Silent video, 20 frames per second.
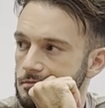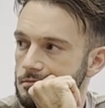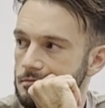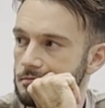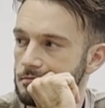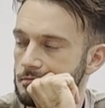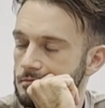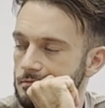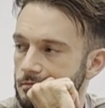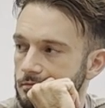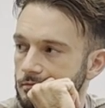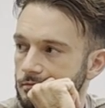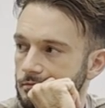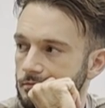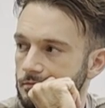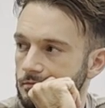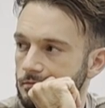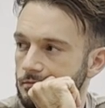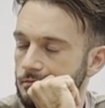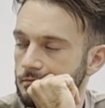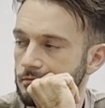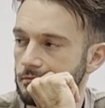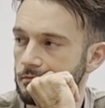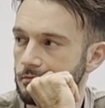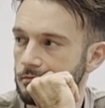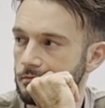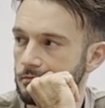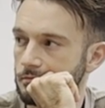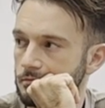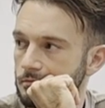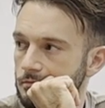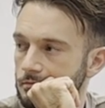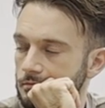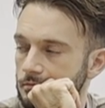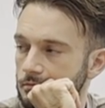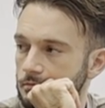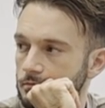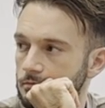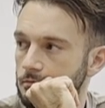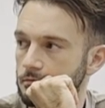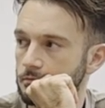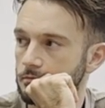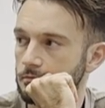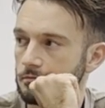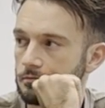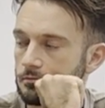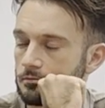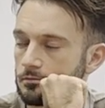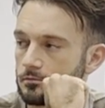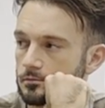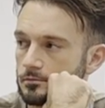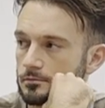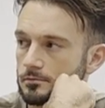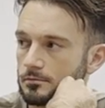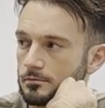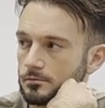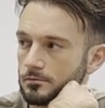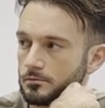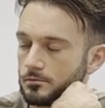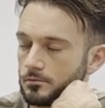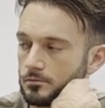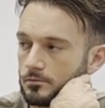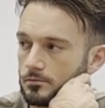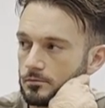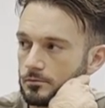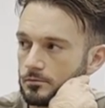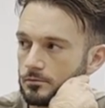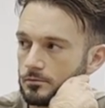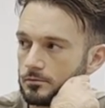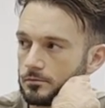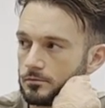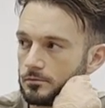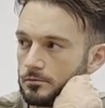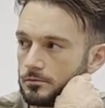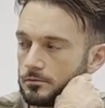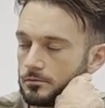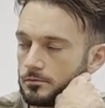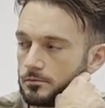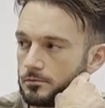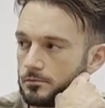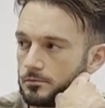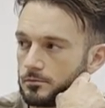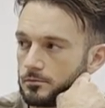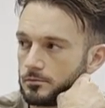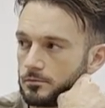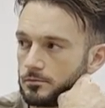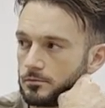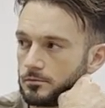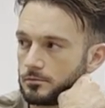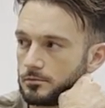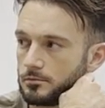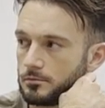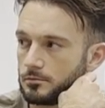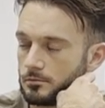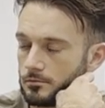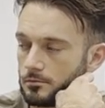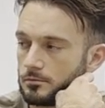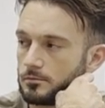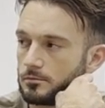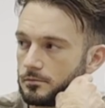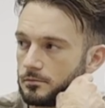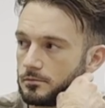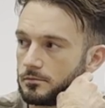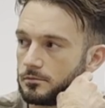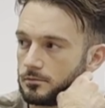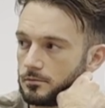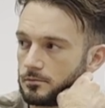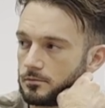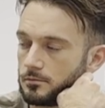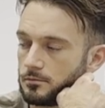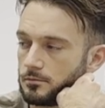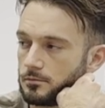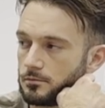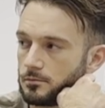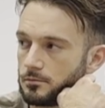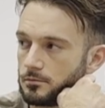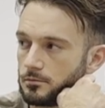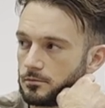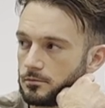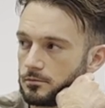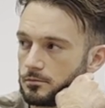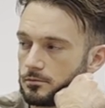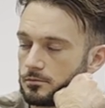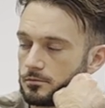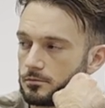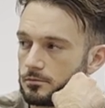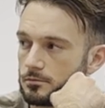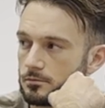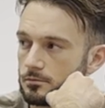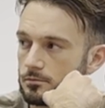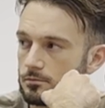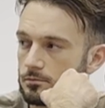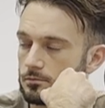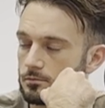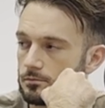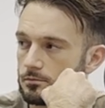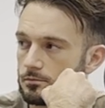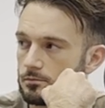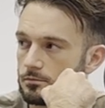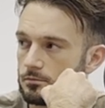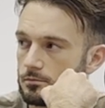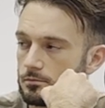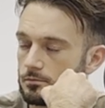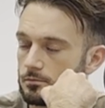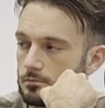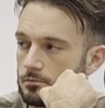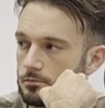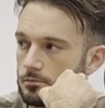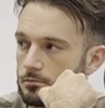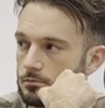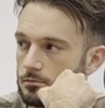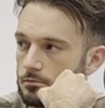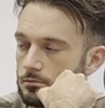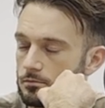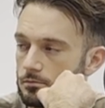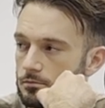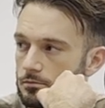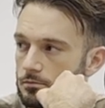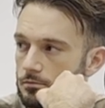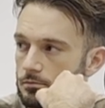(silent)